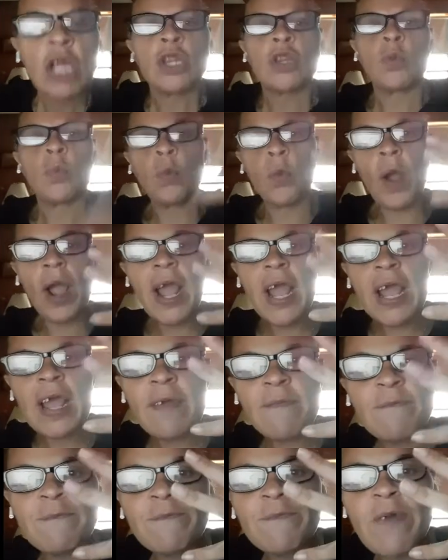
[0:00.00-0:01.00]

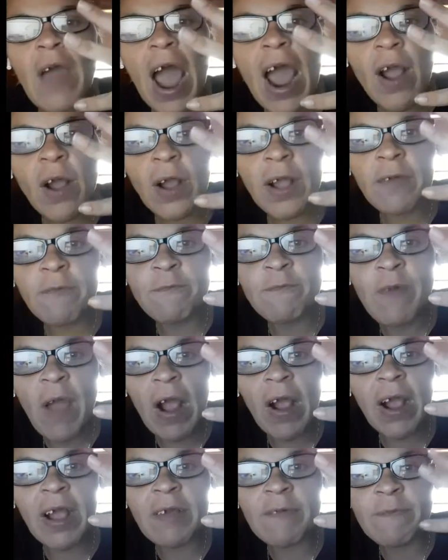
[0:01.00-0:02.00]
Three very,
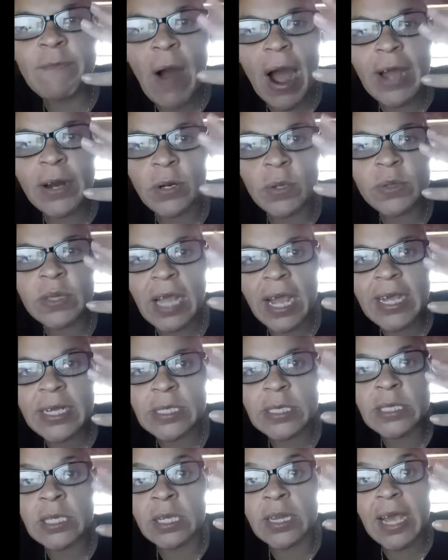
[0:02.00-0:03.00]
very vital
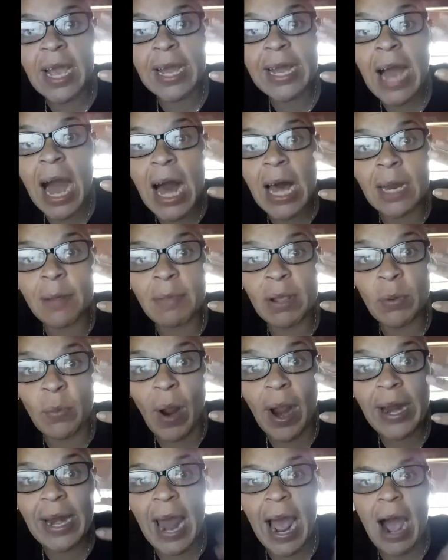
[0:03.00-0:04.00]
things to the economy
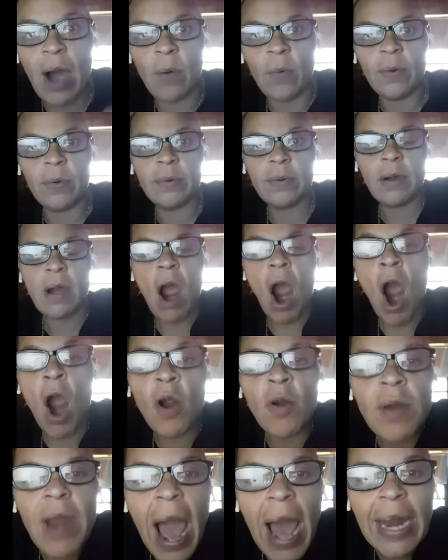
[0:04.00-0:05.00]
right now
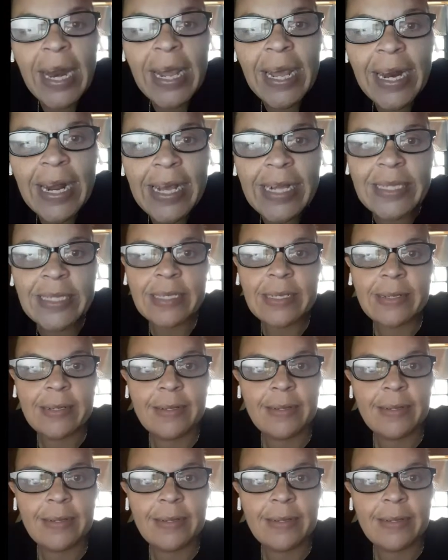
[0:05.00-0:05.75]
are not in it.